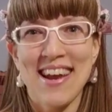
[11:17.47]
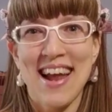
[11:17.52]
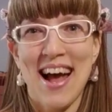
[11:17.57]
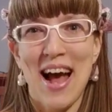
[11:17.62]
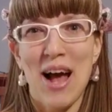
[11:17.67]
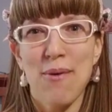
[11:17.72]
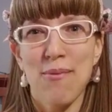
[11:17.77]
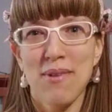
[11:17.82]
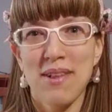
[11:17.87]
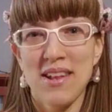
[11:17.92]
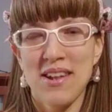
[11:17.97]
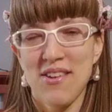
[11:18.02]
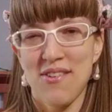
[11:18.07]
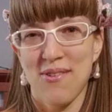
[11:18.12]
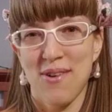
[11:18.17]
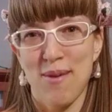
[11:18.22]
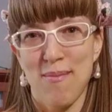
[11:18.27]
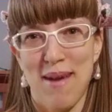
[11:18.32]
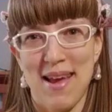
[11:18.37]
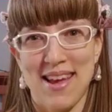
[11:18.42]
and I will
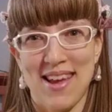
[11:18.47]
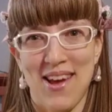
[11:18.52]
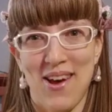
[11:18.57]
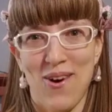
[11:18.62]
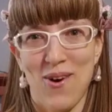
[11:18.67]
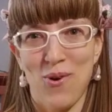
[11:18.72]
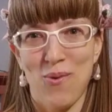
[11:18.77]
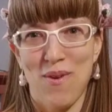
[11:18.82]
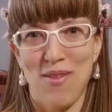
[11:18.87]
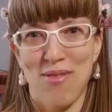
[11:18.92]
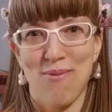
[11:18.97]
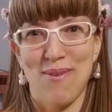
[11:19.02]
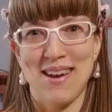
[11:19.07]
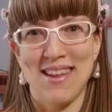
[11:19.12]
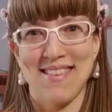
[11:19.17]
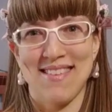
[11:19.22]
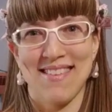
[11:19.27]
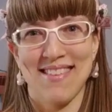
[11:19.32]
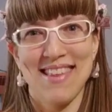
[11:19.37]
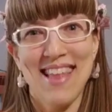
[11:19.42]
enjoy my coat with
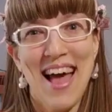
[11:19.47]
what is